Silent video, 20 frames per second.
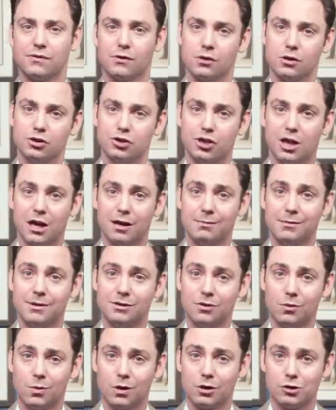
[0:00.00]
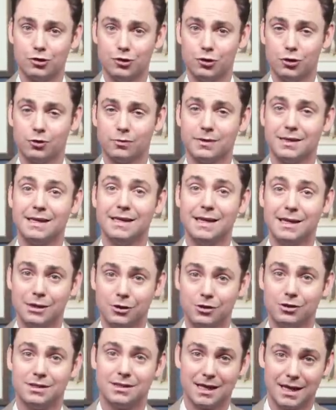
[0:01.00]
for a gentleman to wear jewelry
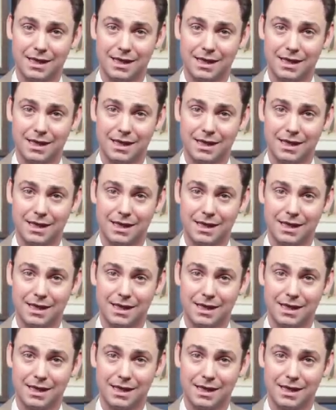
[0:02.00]
in good